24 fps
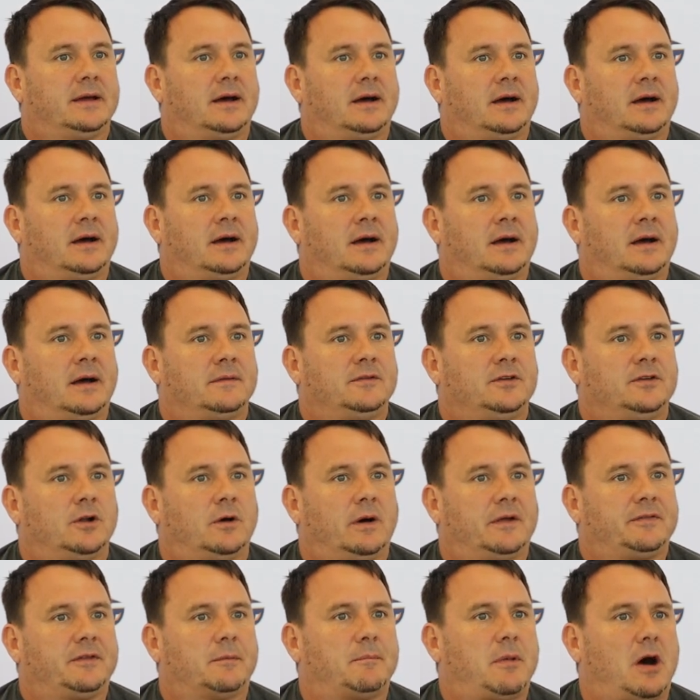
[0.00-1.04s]
you
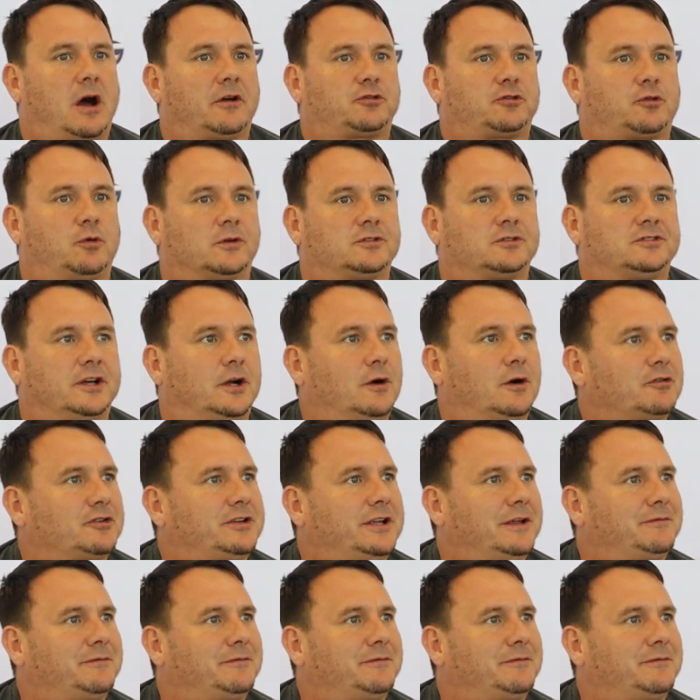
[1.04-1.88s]
know, the box score said over